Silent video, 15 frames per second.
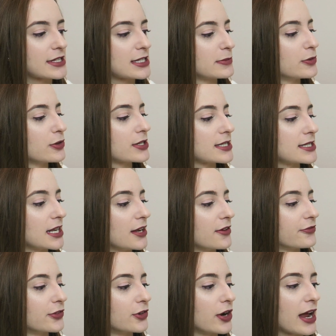This is book
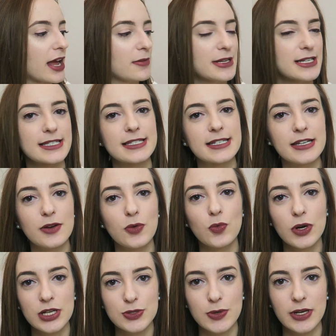C for MST
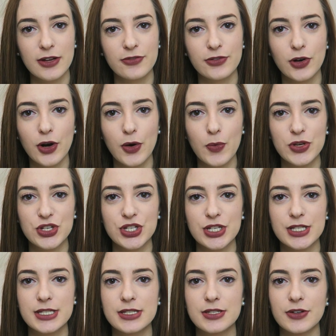124, which
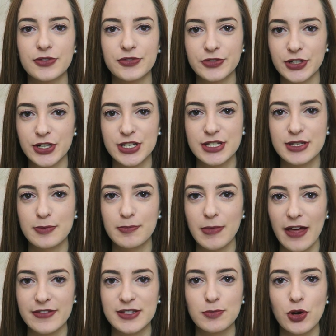is the first
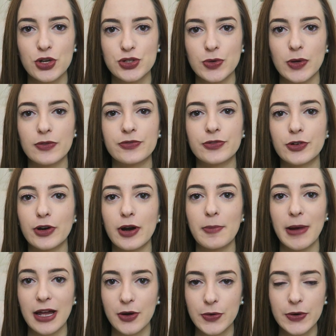maths module
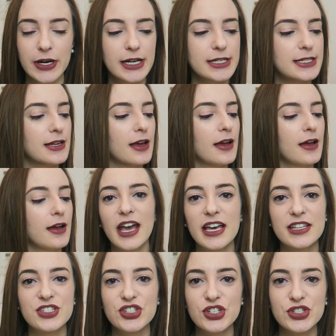for my course.
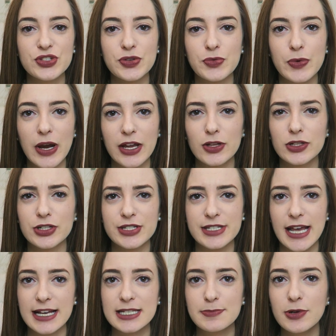It's just a regular
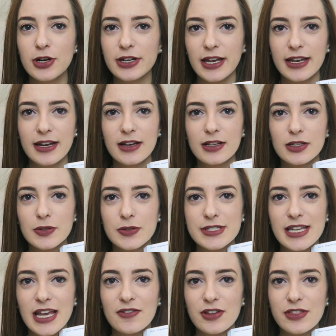textbook. It
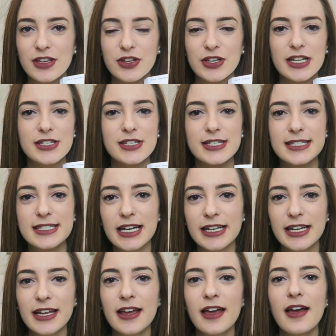includes everything you need to
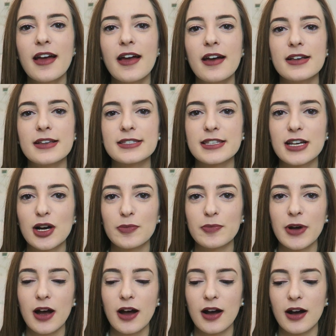study,
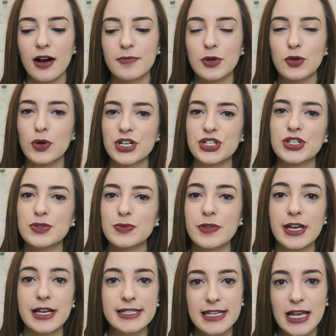some questions
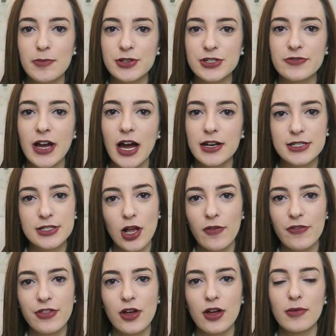with examples on how to
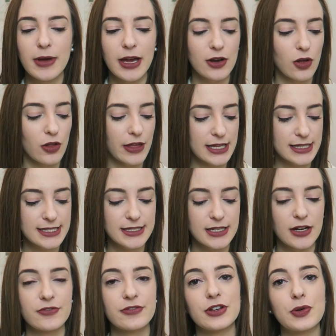solve them and all that
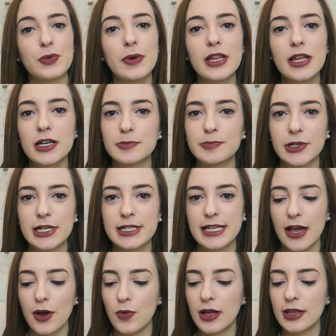stuff. They're really good books.
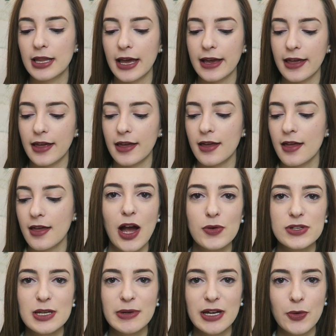I quite like it. I
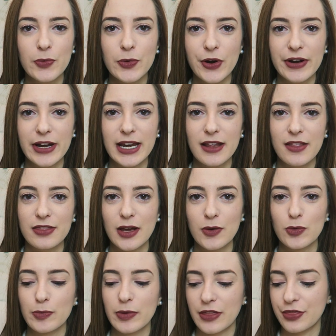was a bit worried
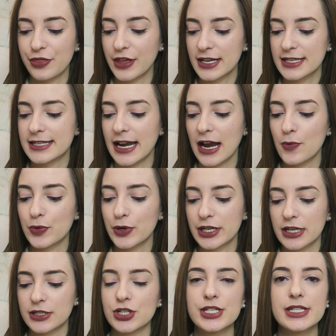there would be things that I
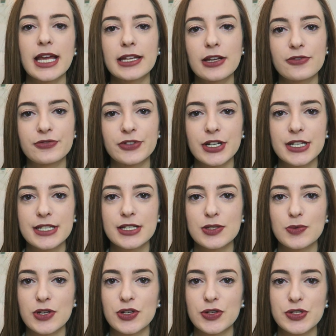wouldn't understand at first,
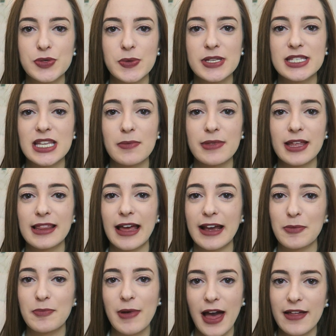because when you're doing something
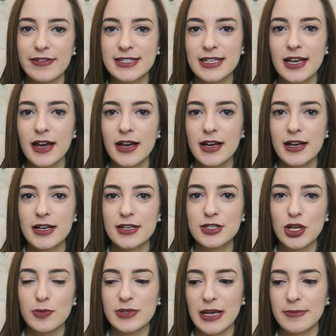like maths,
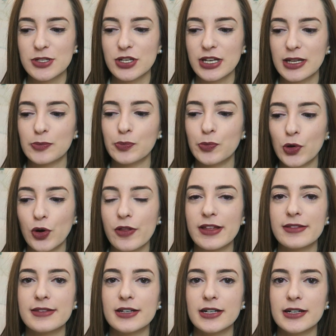sometimes you need more
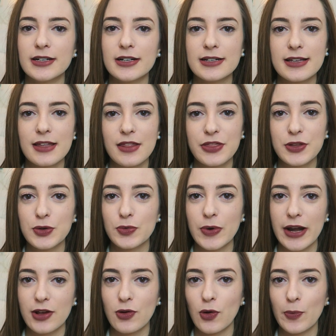than the
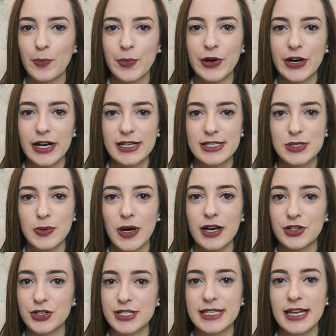theoretical part to
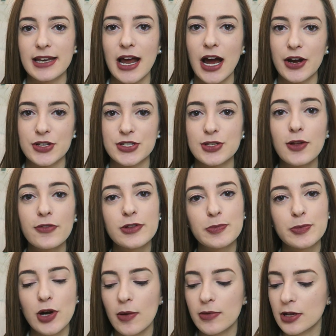understand how to solve the
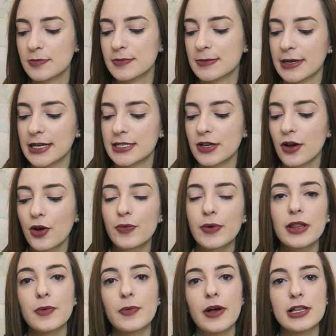problems, but it's all
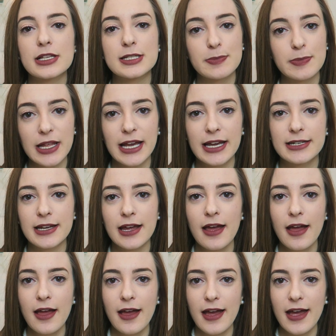really well explained.
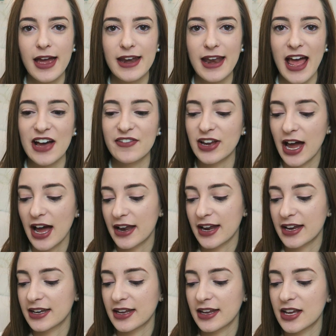And I haven't had
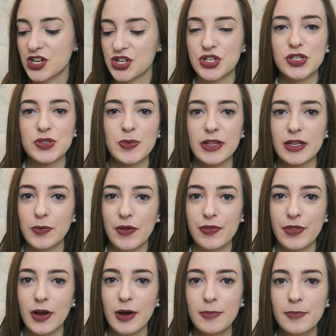any issues really
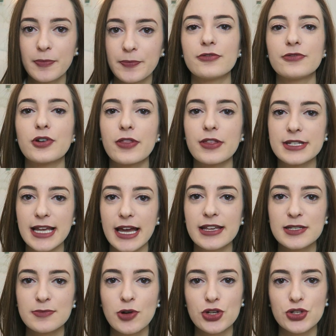with them. For the
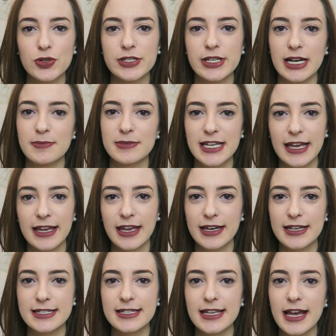science module that I'm taking,
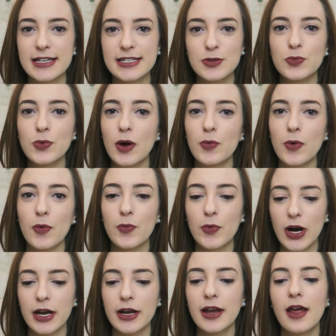it's
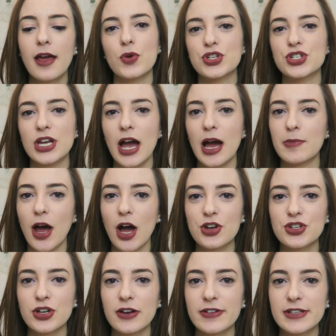S111, which I'm not
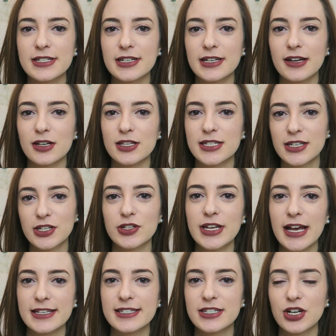sure if it's gonna continue
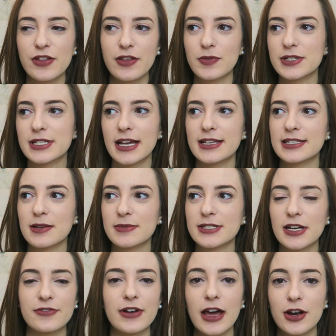next year. They were saying some
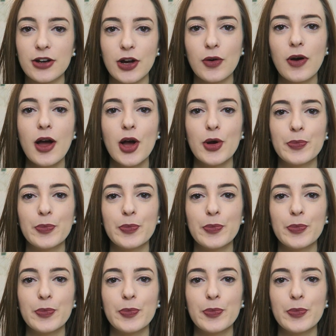stuff, I don't know.